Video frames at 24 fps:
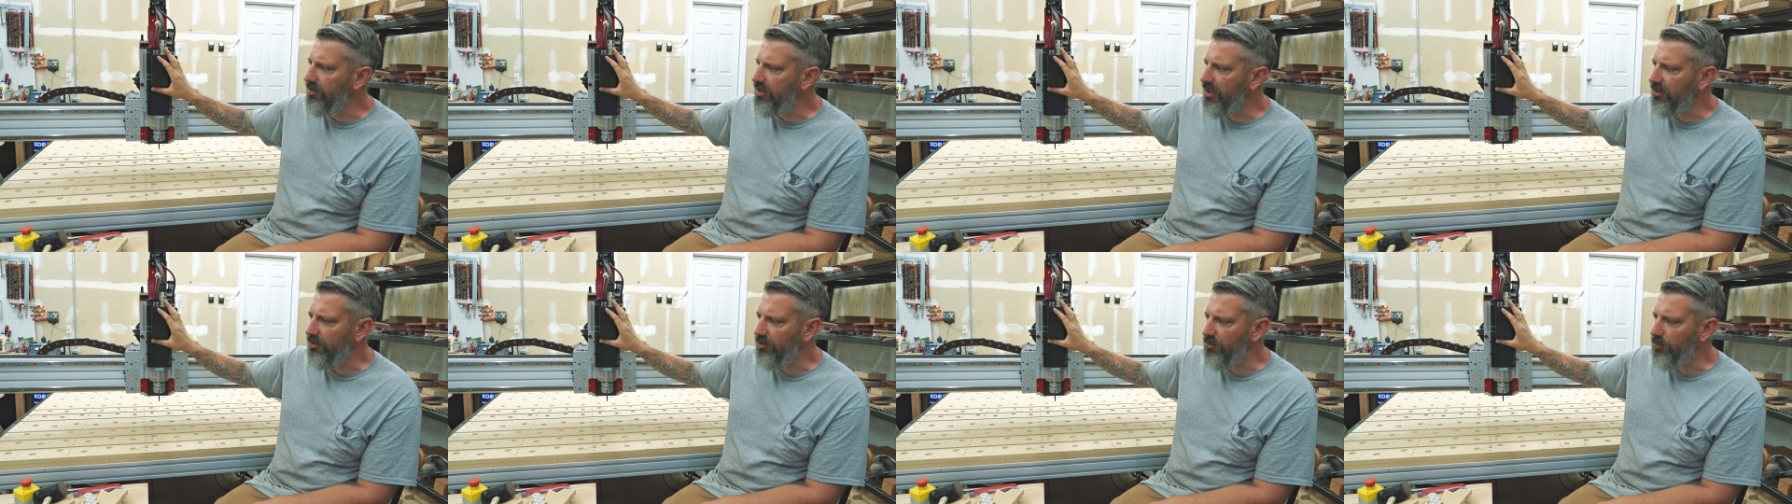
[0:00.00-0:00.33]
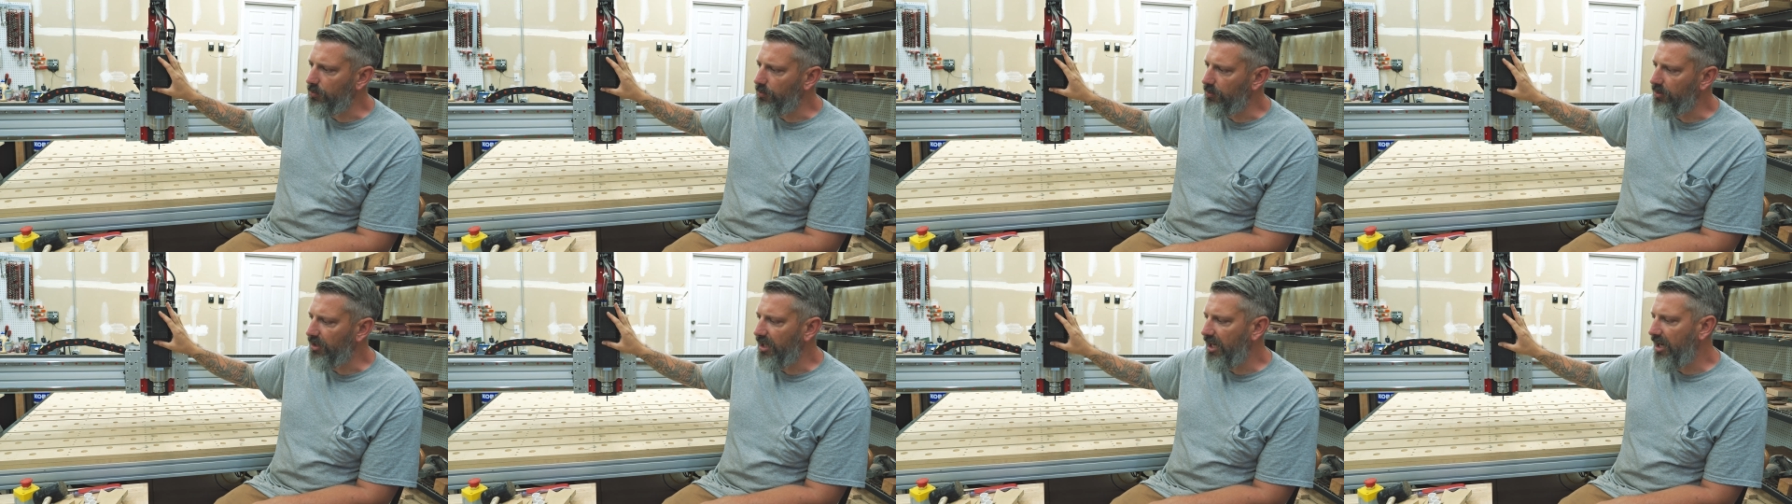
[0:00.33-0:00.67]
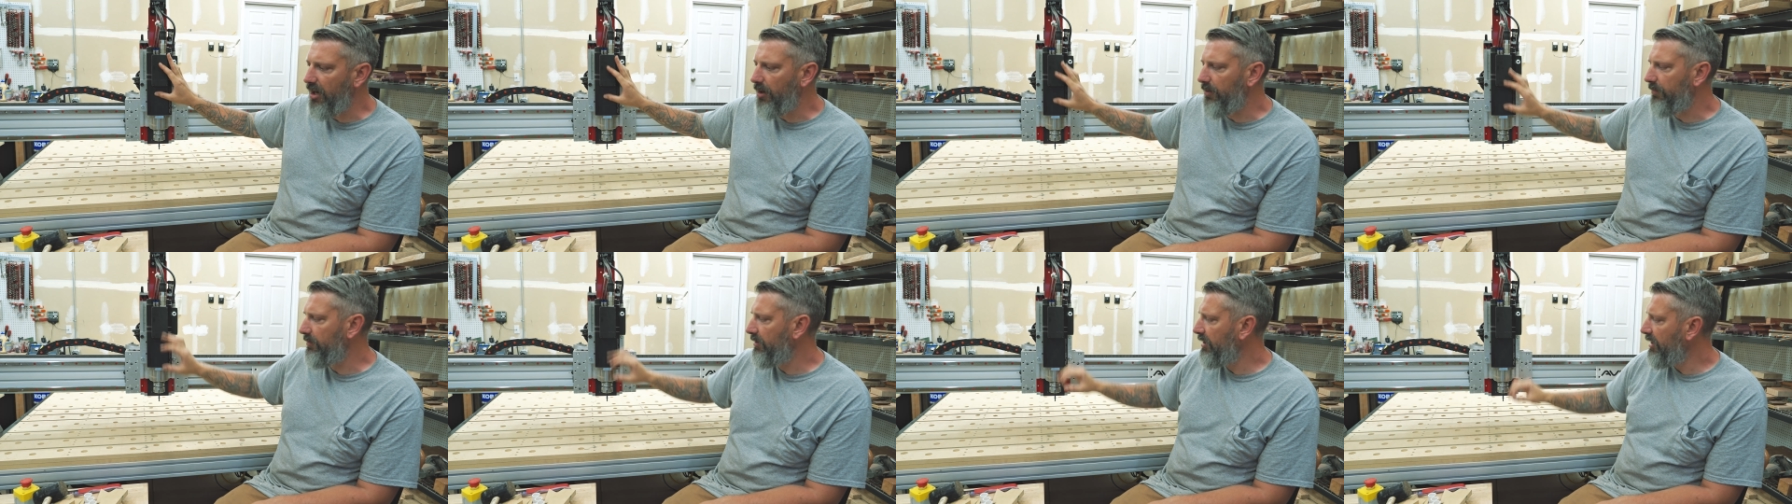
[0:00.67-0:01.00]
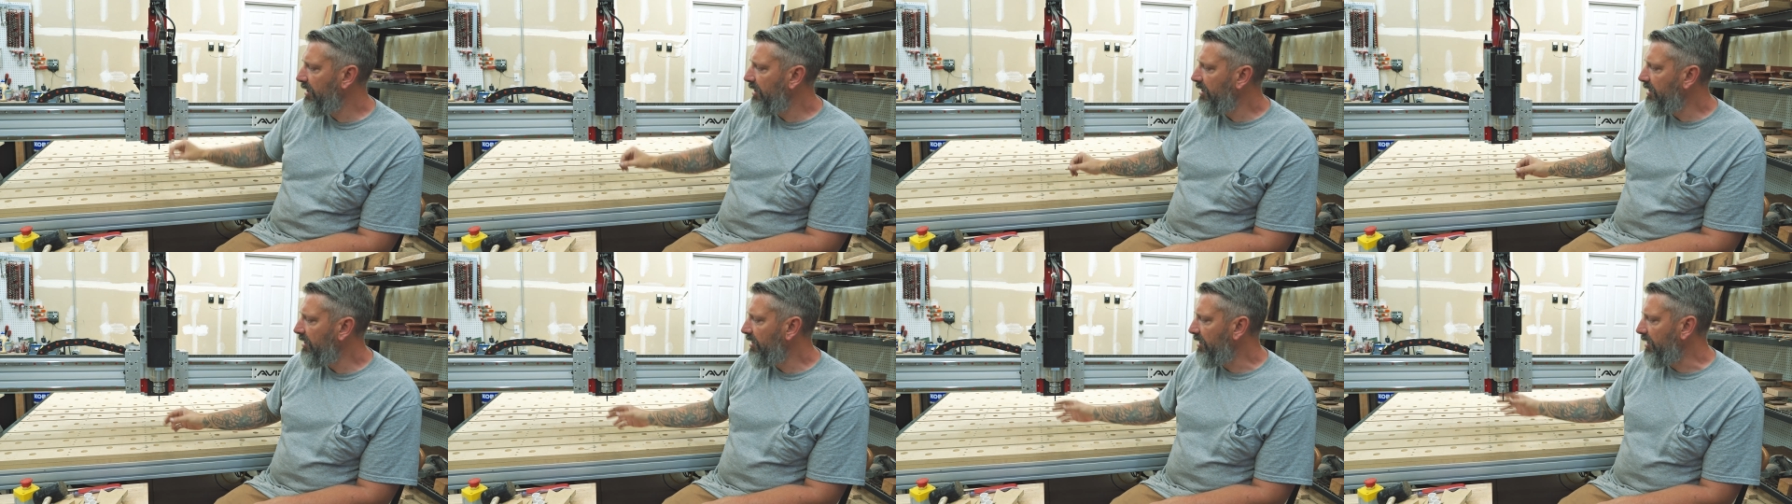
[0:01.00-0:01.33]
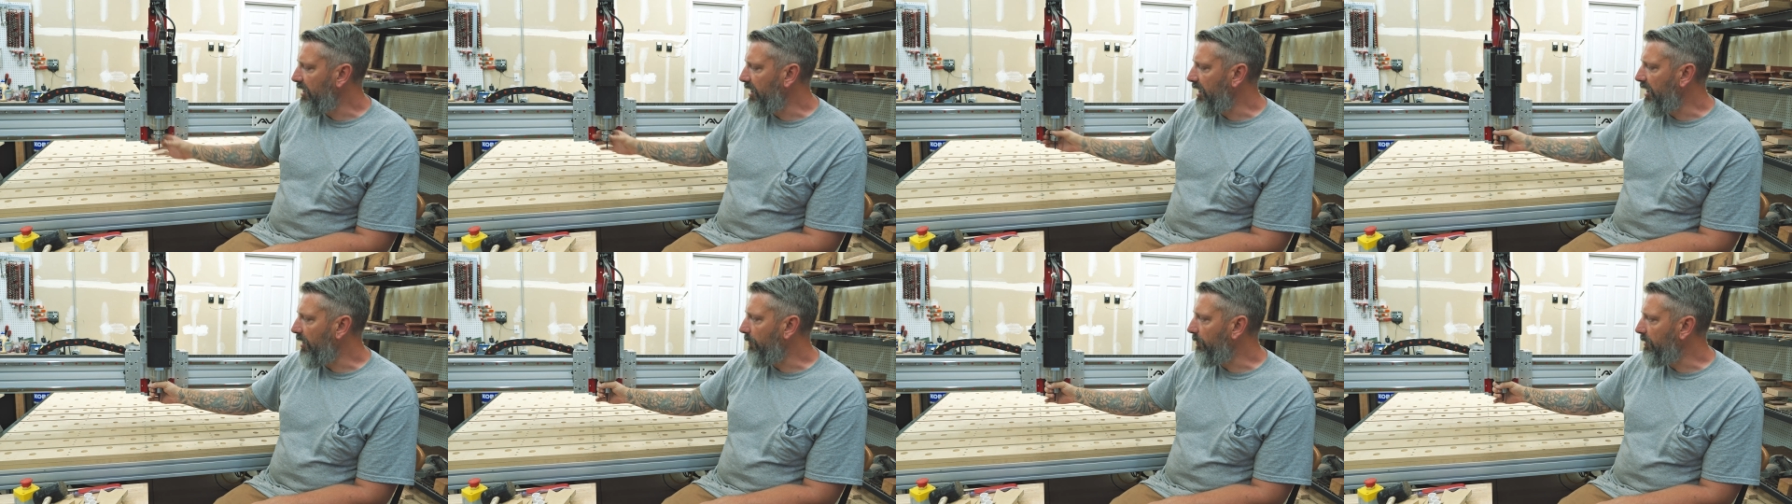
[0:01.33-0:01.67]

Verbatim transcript: take the tool out, uh,